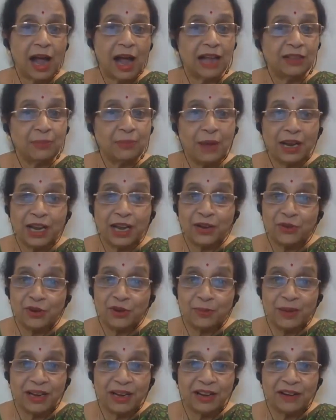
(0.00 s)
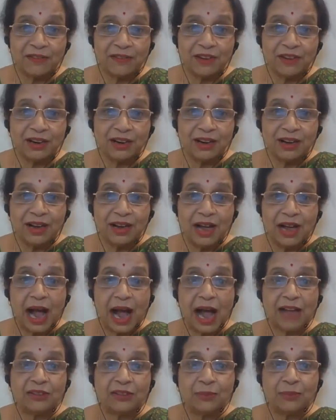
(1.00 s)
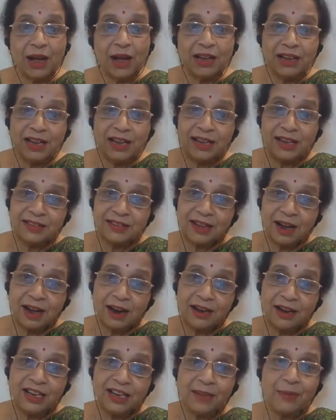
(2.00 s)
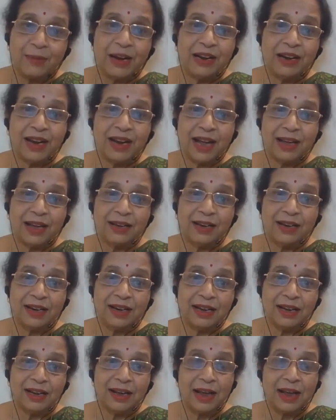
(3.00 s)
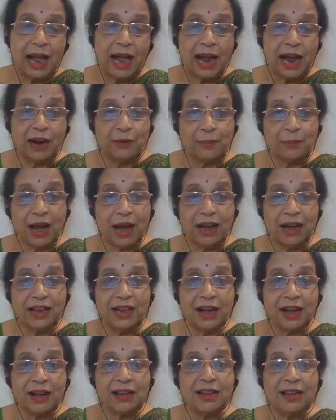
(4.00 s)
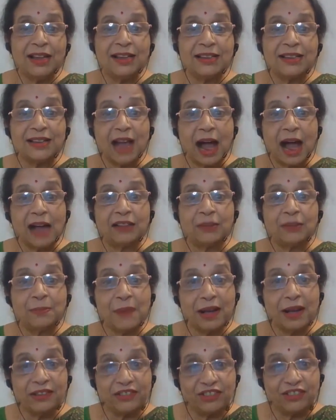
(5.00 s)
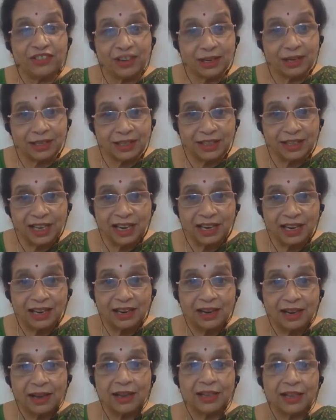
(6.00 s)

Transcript: Atma cannot be covered. Atma is the ultimate reality and Maya is Atma's Shakti.